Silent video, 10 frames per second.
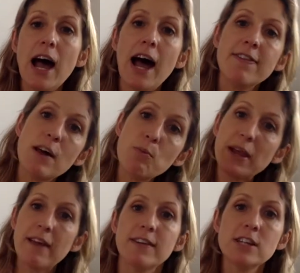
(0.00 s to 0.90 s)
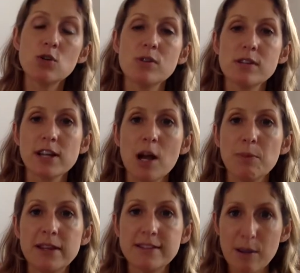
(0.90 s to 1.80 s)
and then we get the children to come
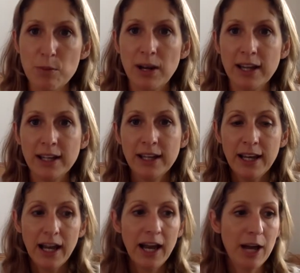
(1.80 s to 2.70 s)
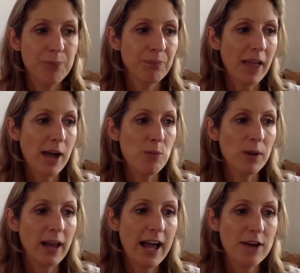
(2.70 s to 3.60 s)
in separately, and
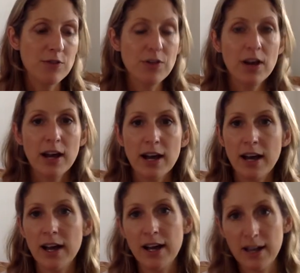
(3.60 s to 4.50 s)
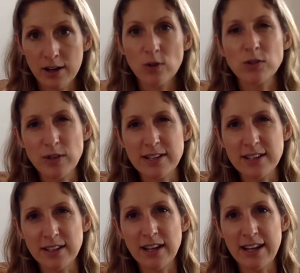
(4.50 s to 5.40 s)
we'll have a
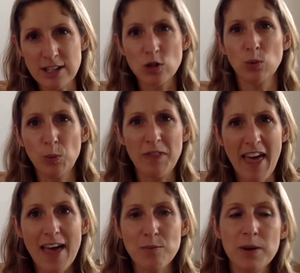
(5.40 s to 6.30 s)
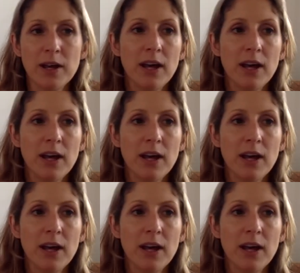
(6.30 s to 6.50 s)
consultation initial with them.